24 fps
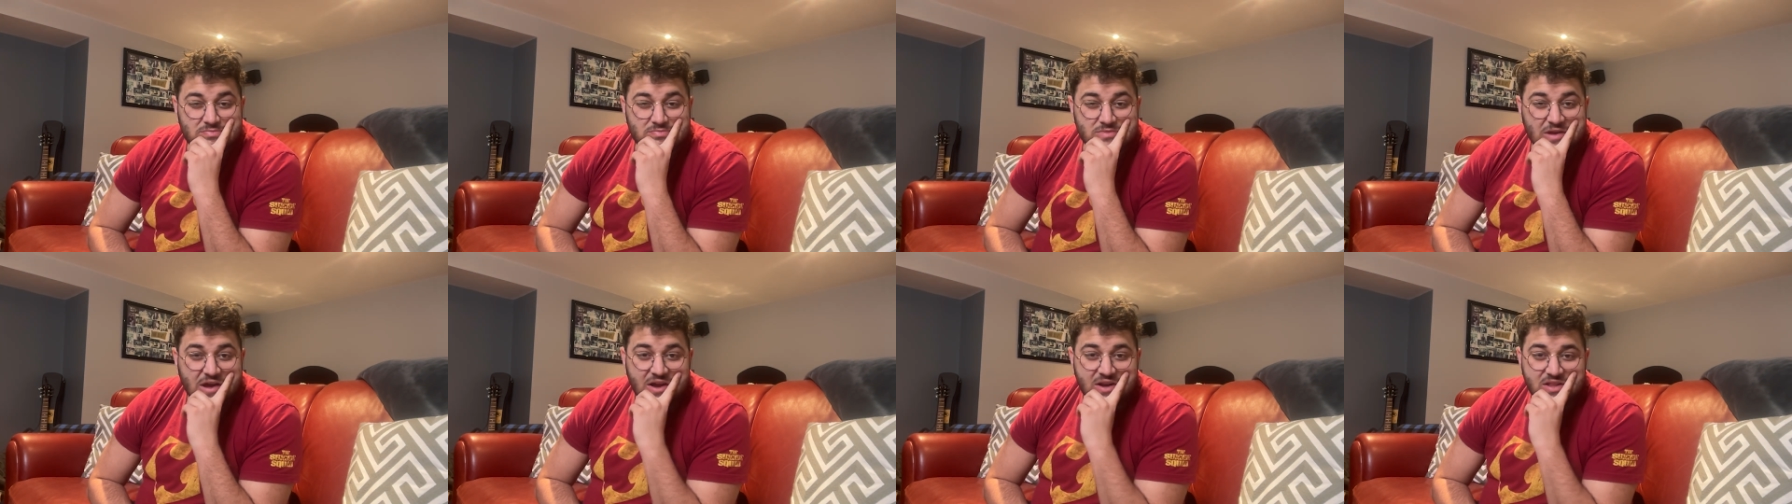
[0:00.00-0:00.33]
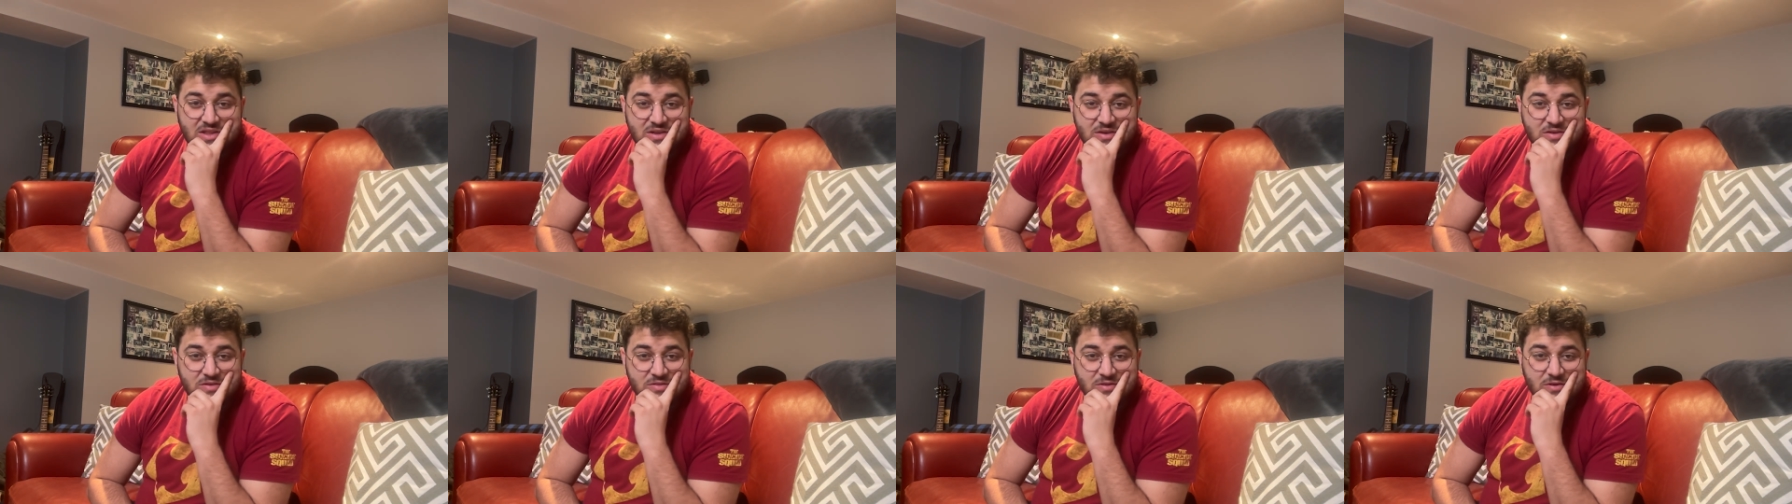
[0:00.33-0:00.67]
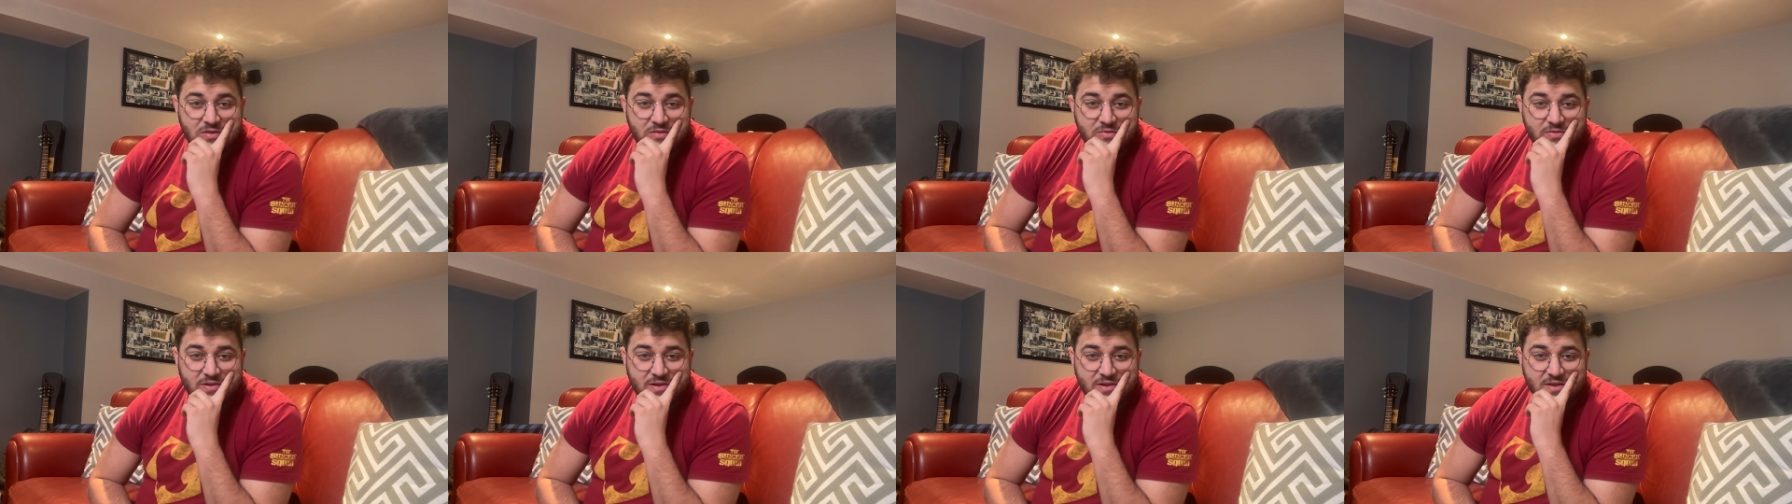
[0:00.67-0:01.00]
I don't know, go
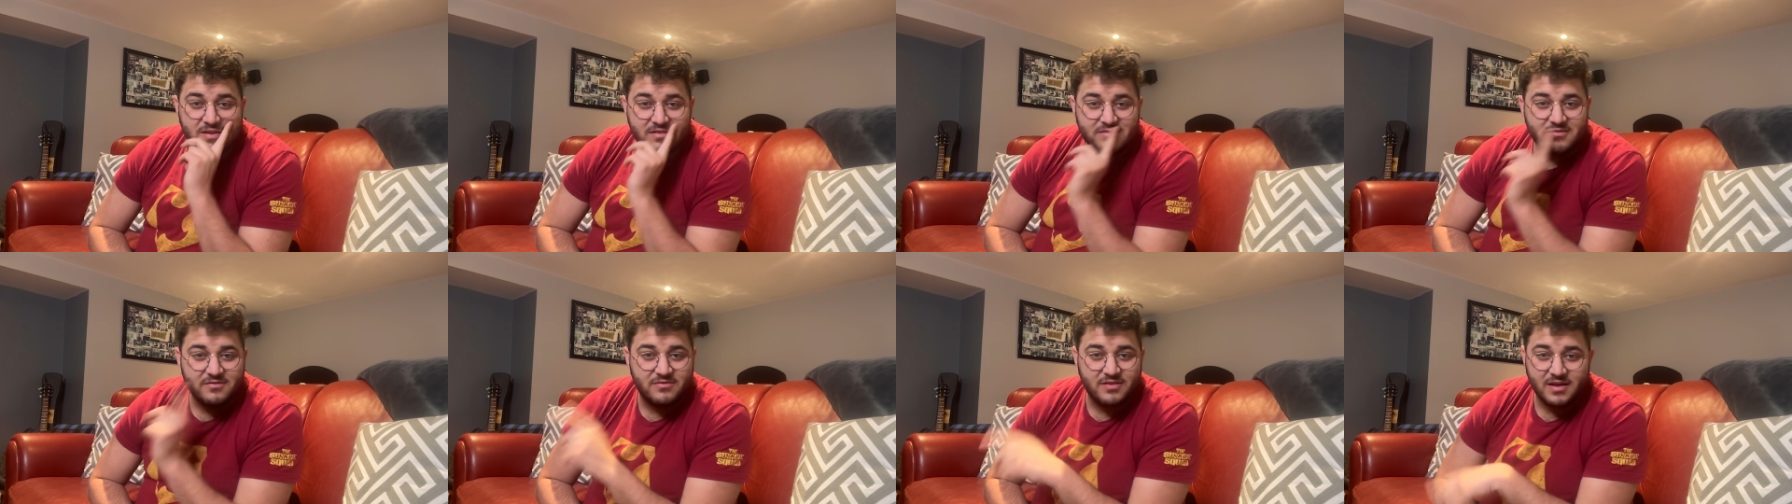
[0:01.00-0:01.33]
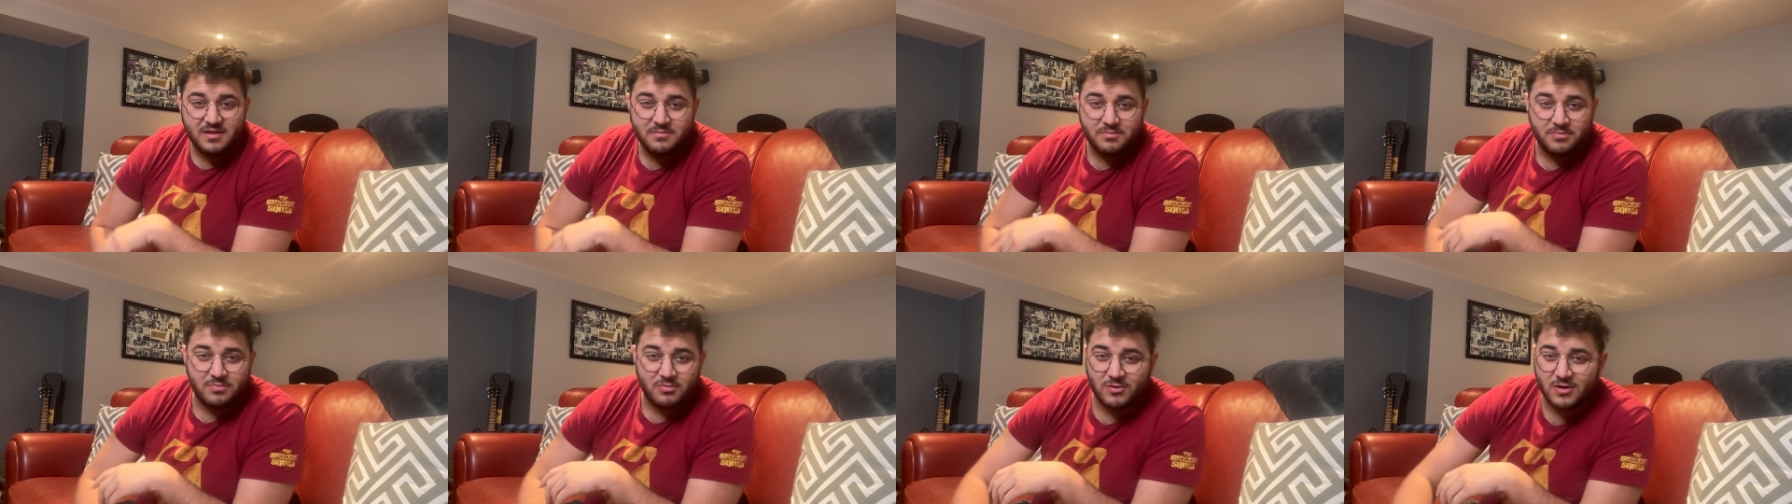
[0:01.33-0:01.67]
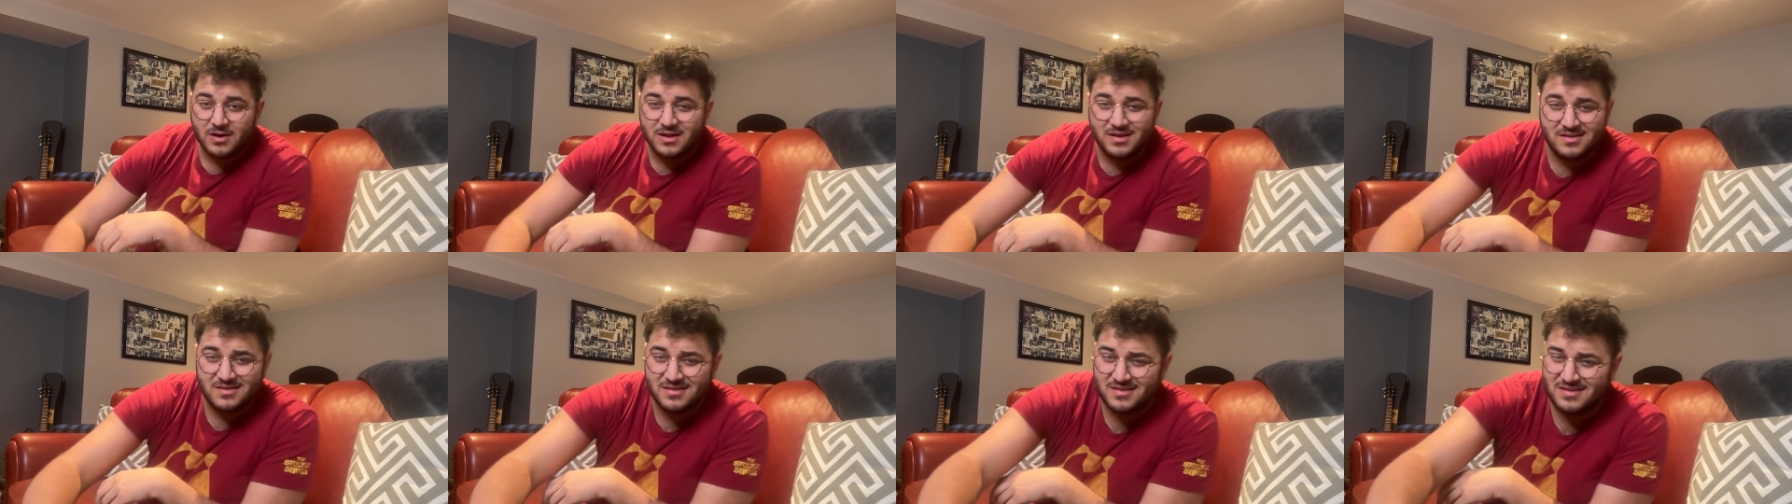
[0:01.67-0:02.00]
fucking invade
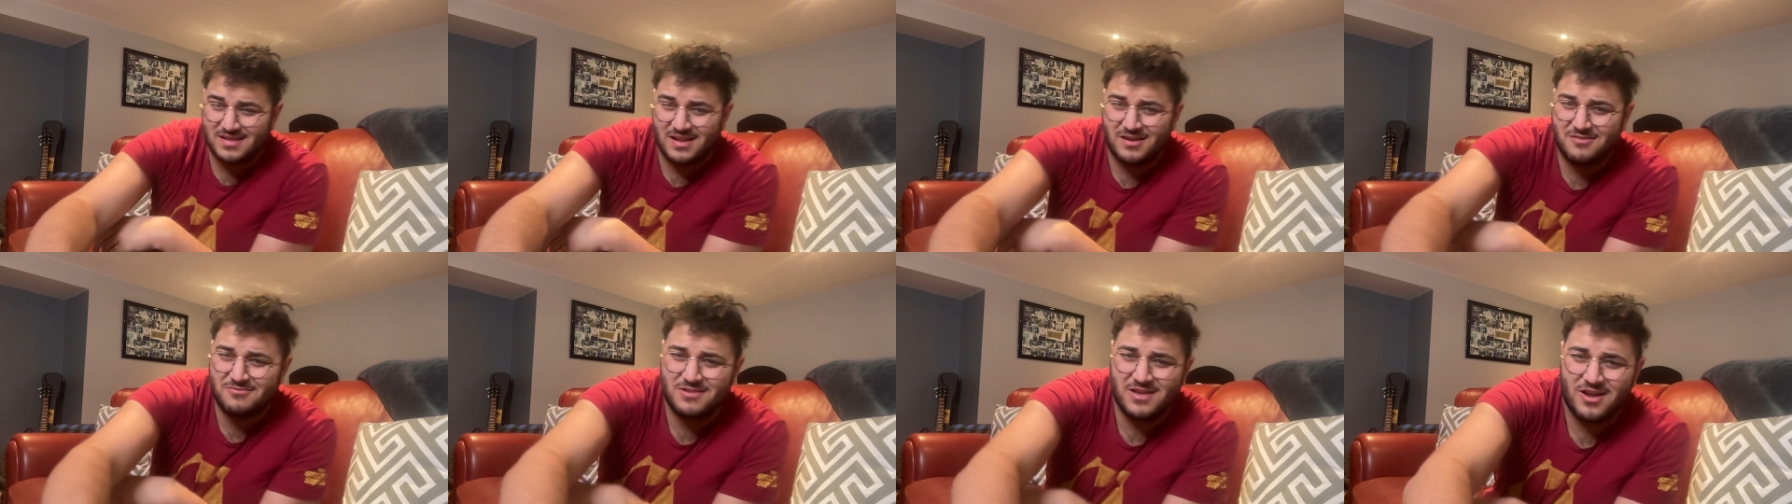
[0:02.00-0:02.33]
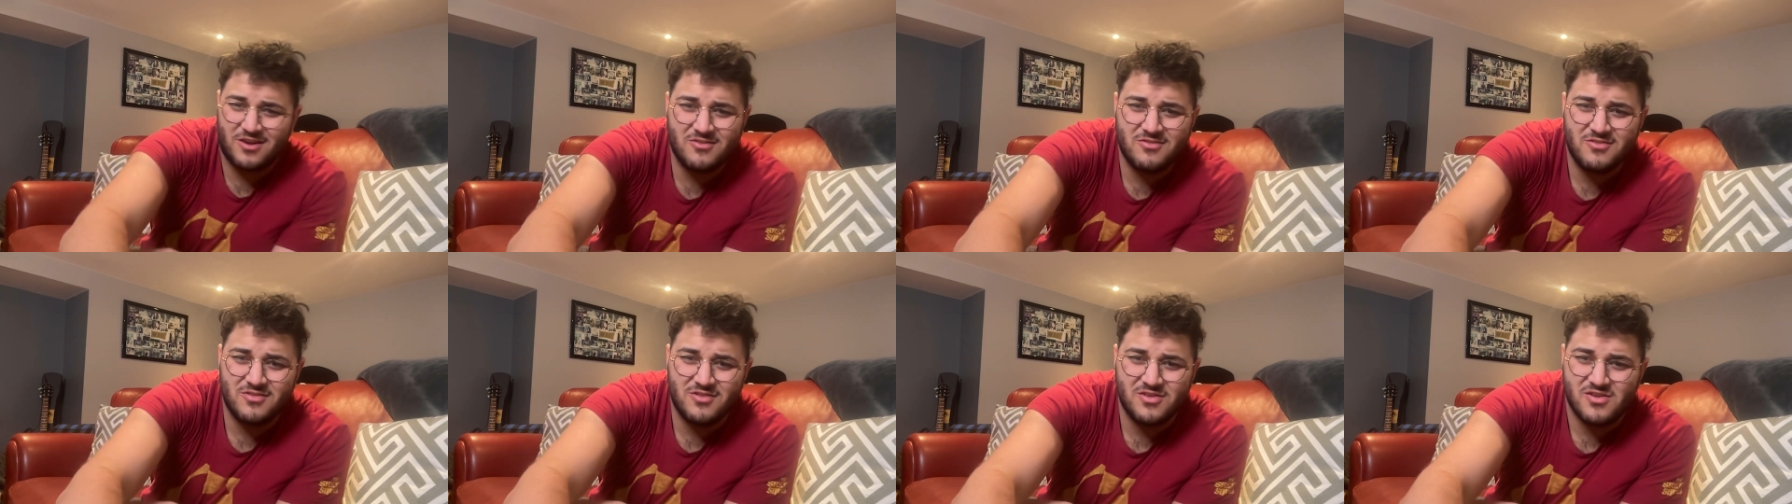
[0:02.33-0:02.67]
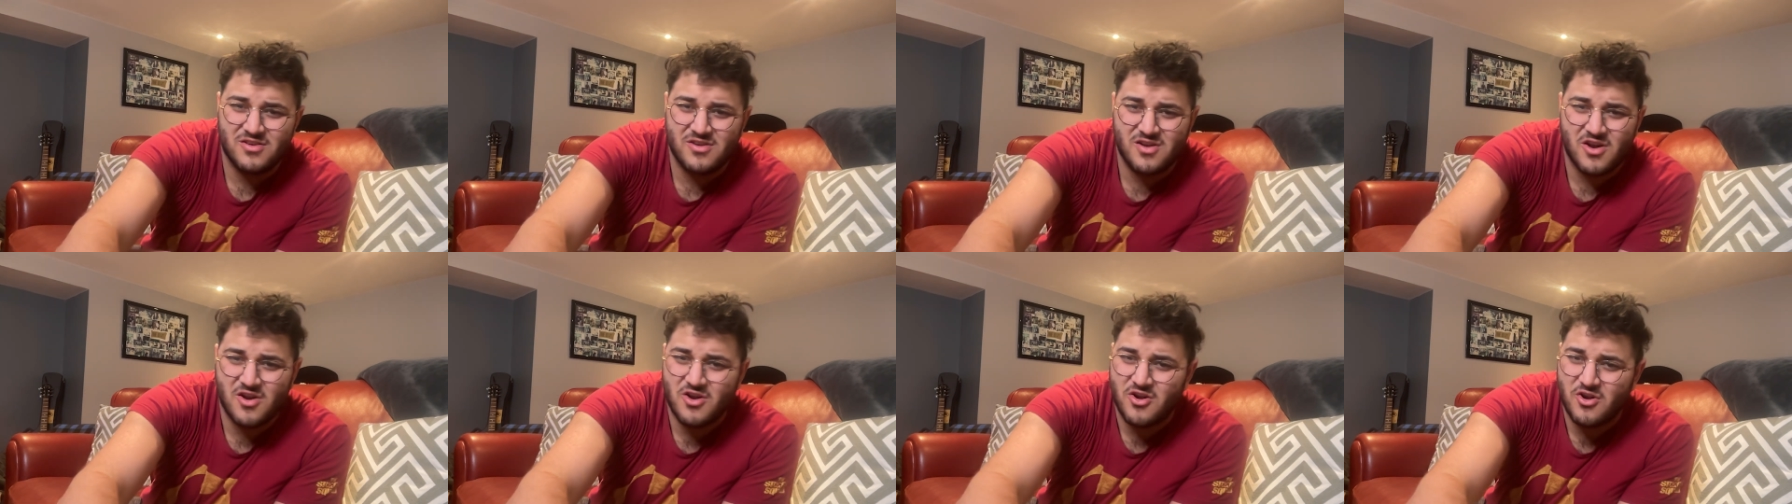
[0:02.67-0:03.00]
Britain. I don't
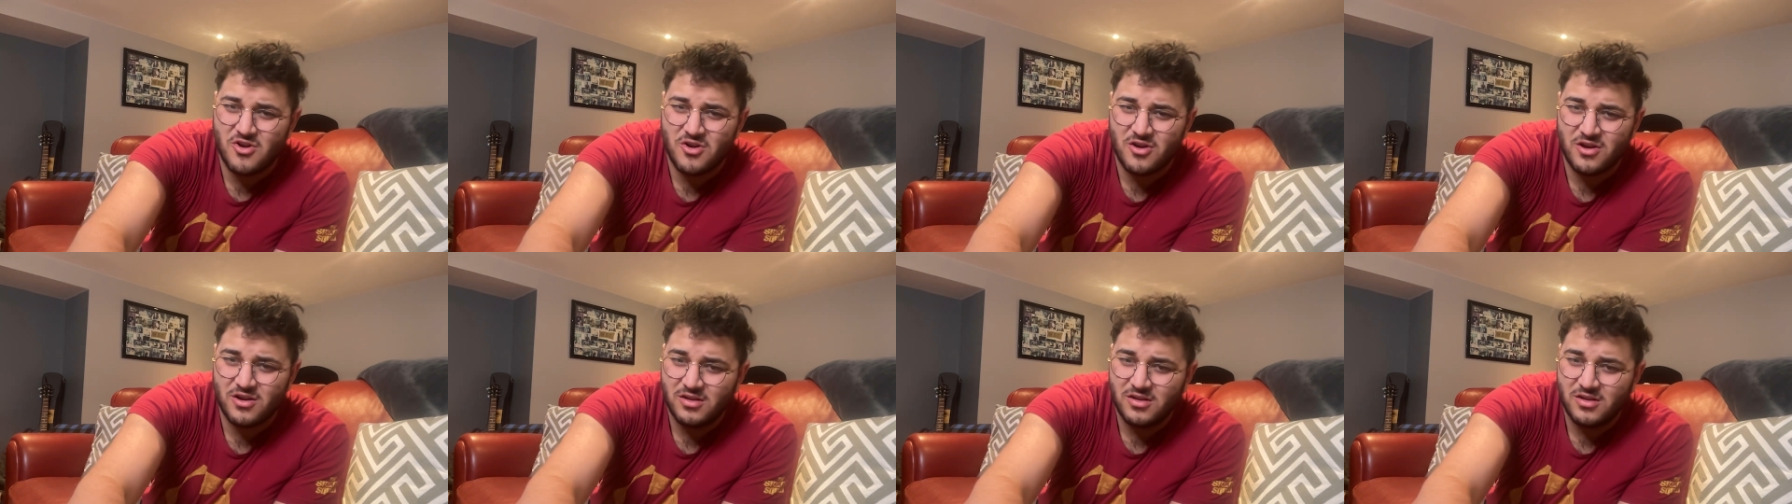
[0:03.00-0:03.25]
care,